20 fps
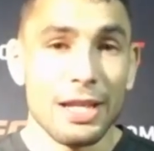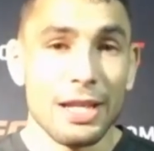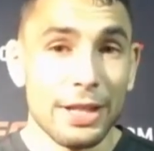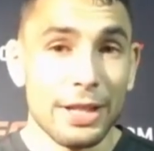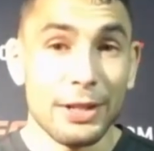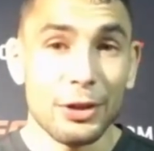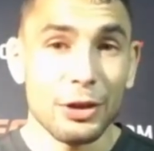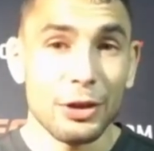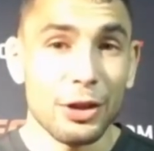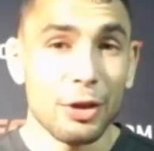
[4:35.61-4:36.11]
You
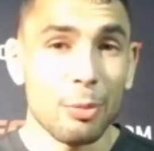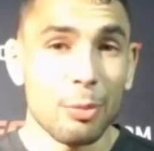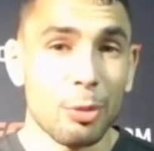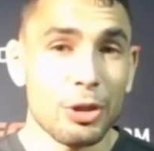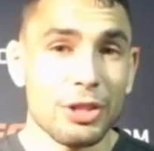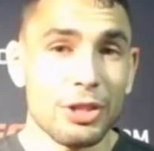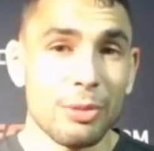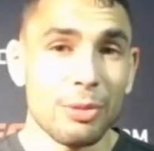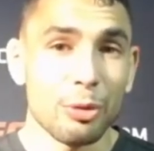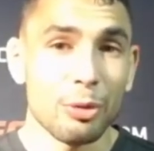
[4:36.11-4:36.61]
can hear the other
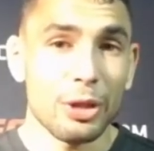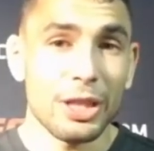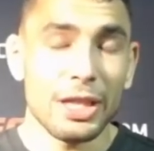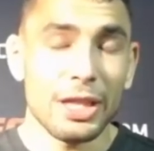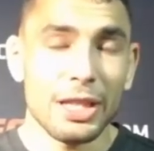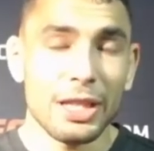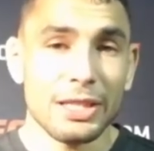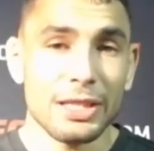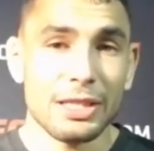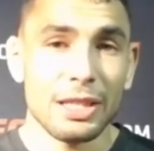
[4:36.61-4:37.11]
person
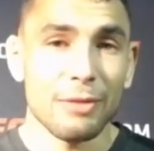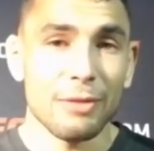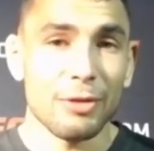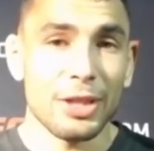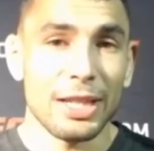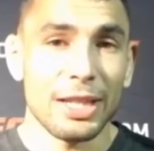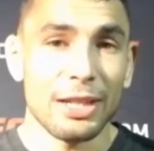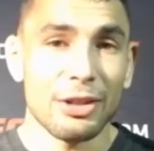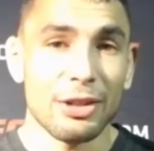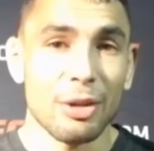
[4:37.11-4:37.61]
breathing and stuff.
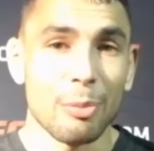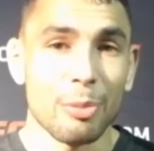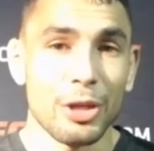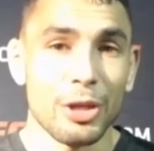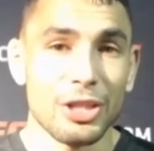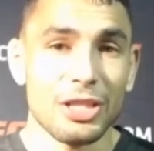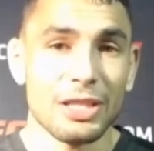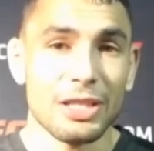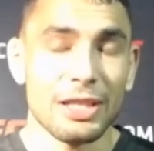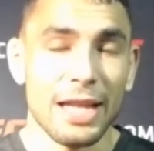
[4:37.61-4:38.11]
You can hear the
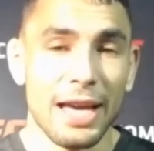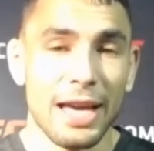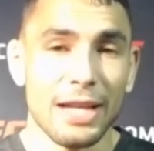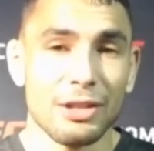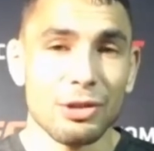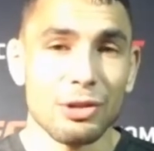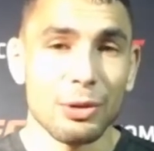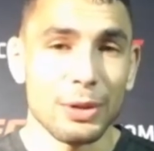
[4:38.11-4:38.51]
punches land.